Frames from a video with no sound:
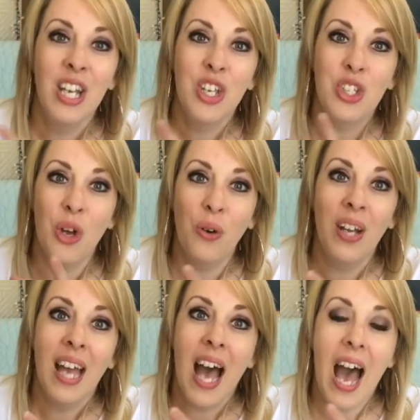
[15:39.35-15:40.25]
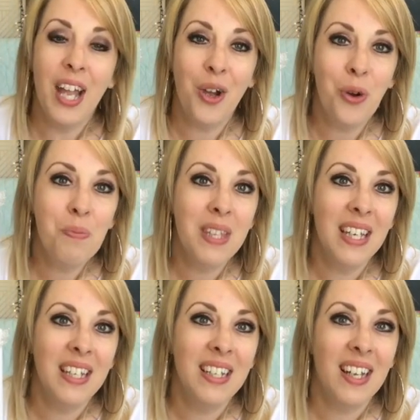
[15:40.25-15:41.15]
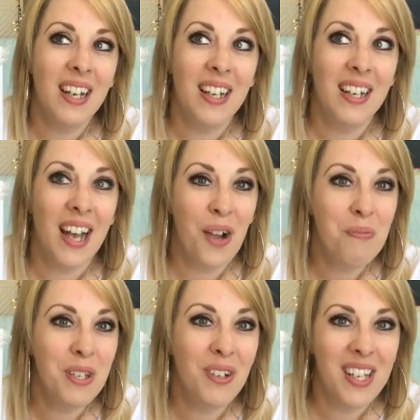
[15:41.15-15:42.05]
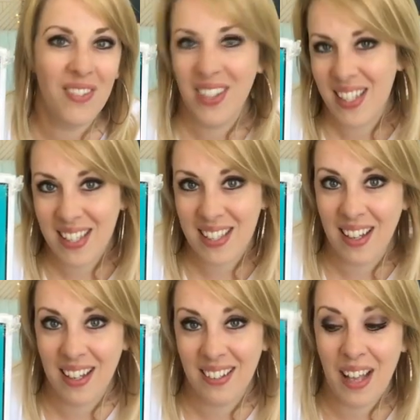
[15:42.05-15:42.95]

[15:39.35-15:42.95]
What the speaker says: So I hope that you guys find this exciting.